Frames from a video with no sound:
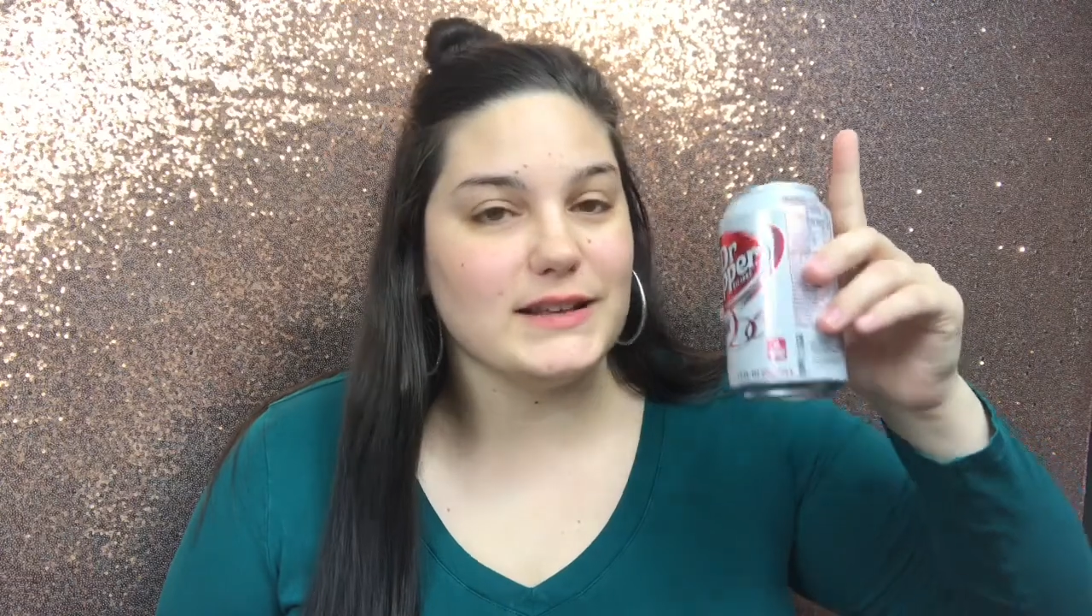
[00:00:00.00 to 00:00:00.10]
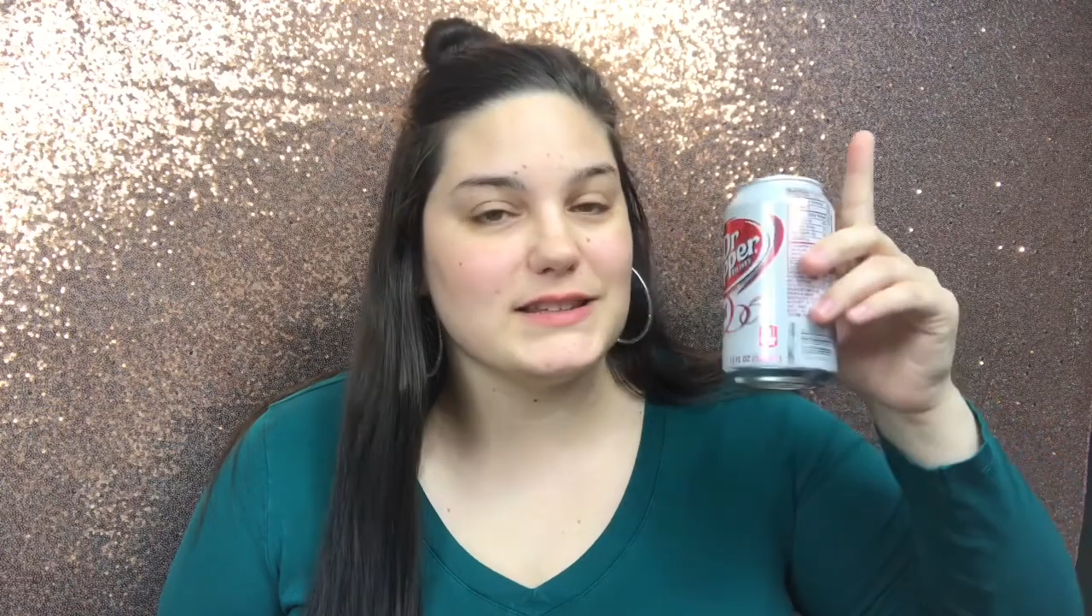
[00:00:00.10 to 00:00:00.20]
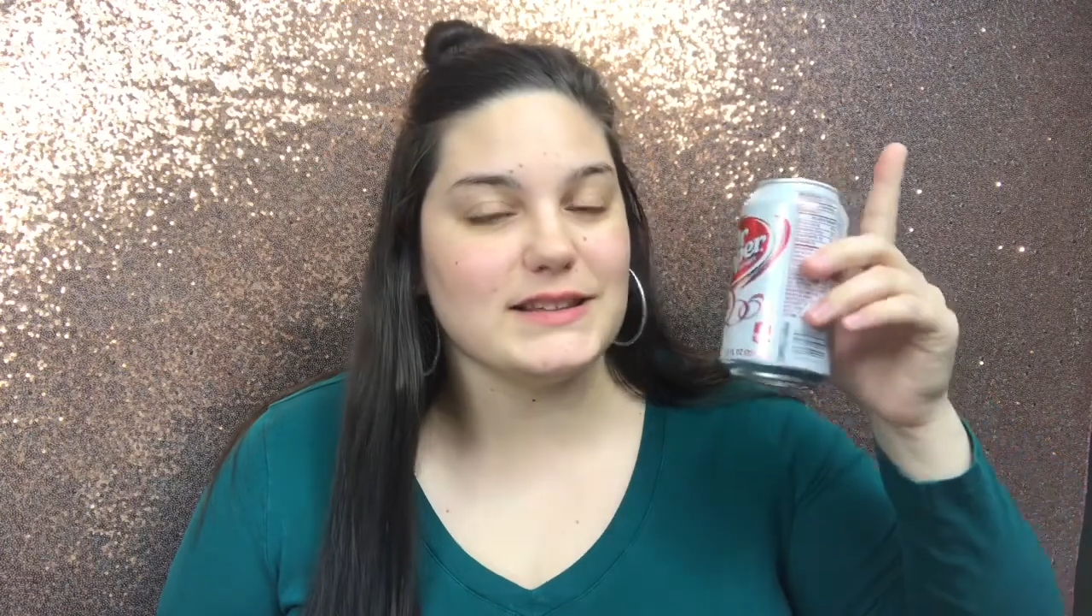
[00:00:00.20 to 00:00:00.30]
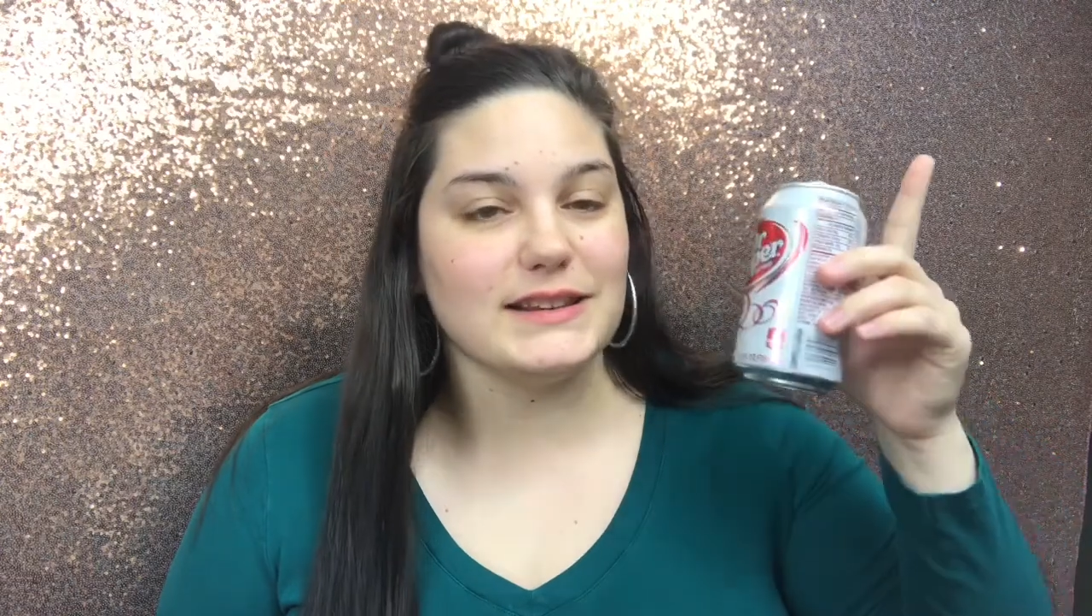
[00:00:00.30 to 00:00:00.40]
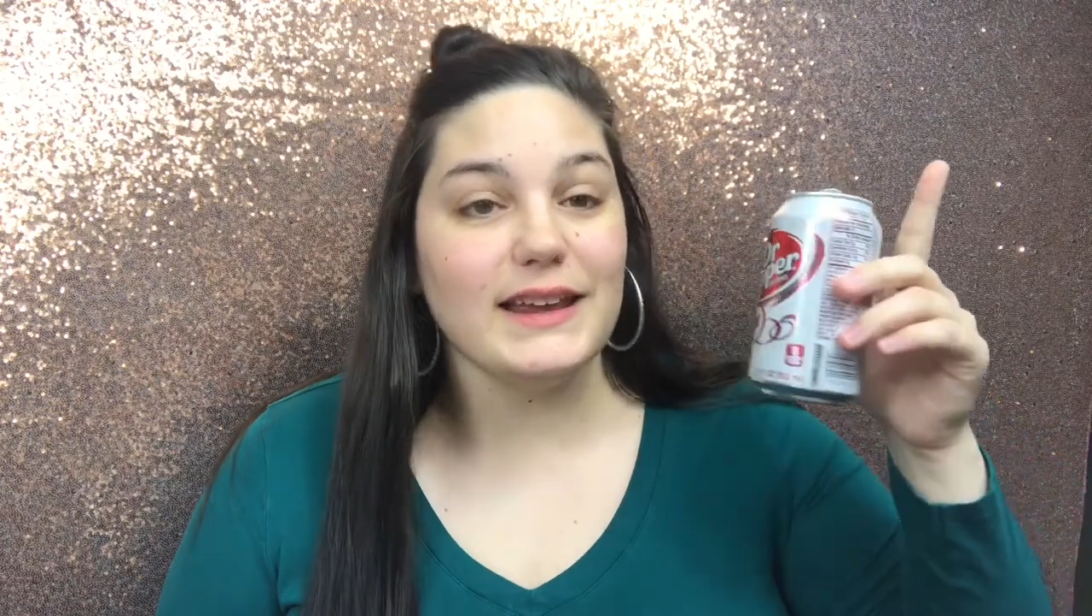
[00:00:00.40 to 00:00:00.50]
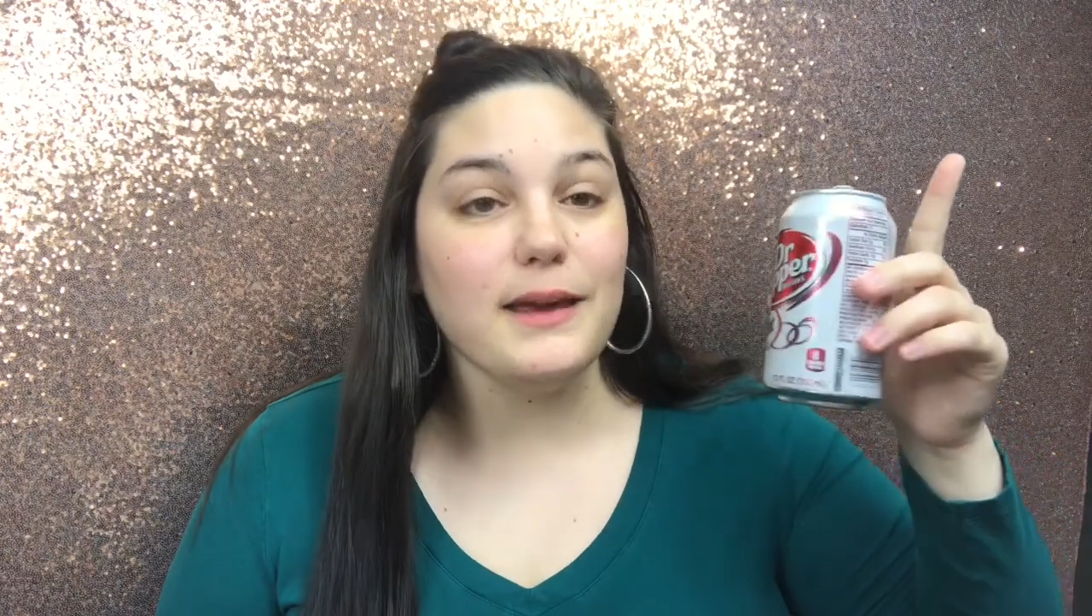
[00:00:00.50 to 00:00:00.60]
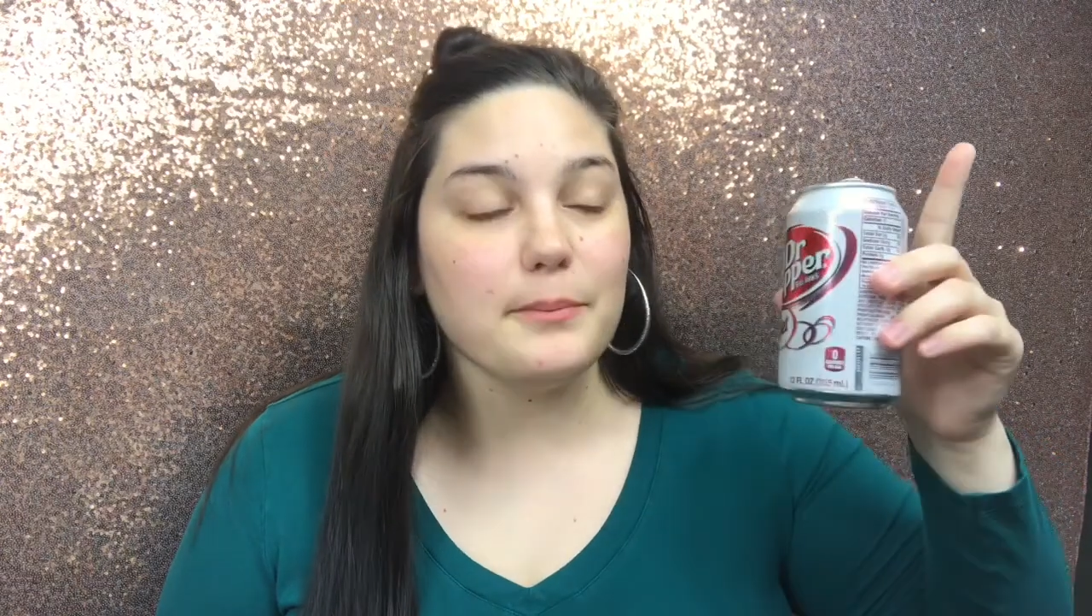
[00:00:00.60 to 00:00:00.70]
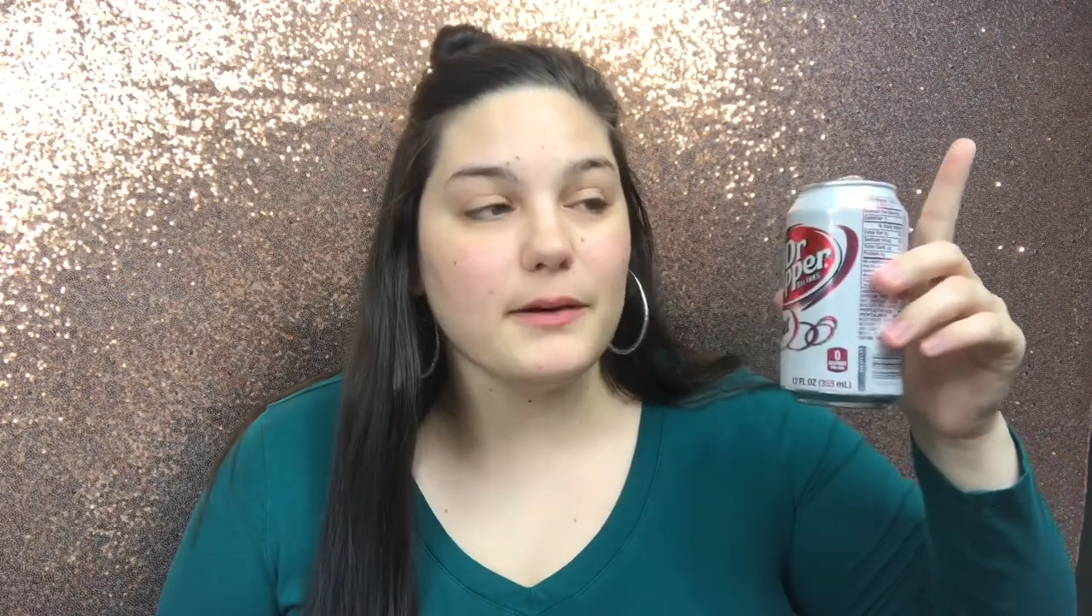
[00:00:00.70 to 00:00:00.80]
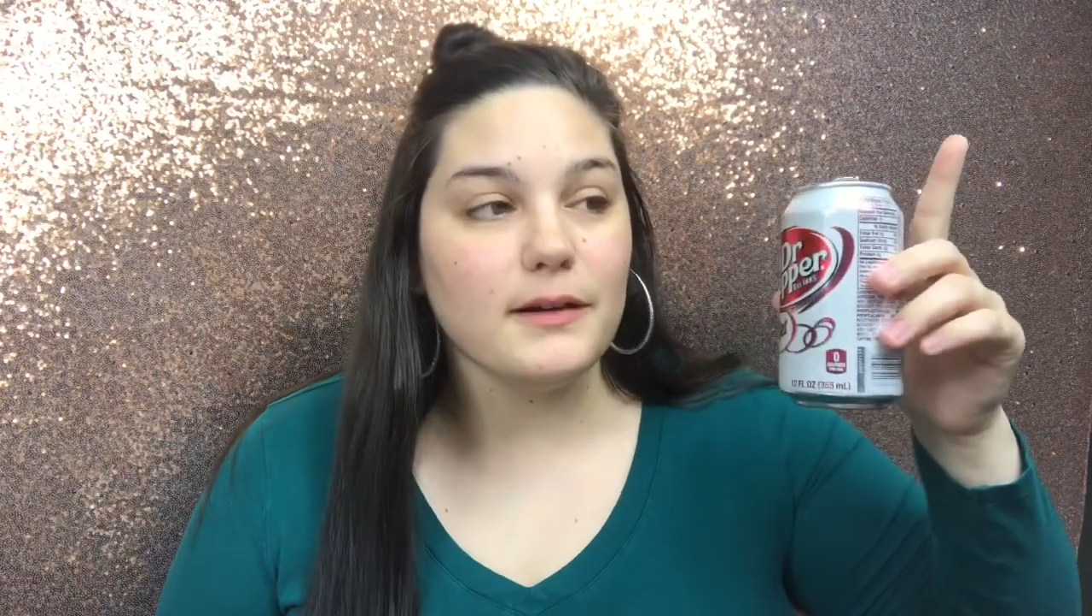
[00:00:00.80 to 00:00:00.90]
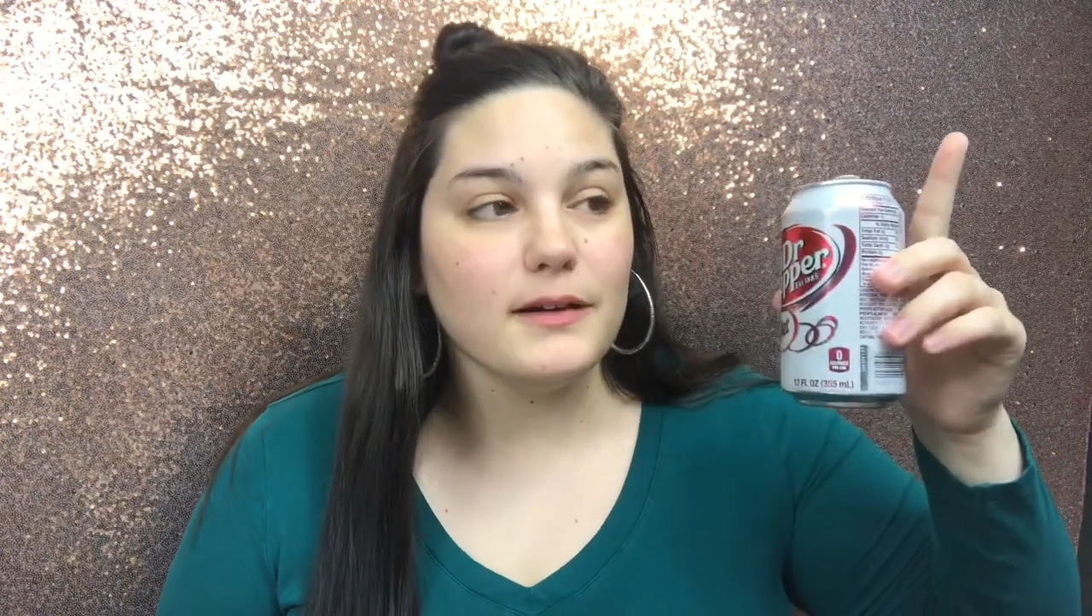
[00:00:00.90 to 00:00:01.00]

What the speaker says: asleep.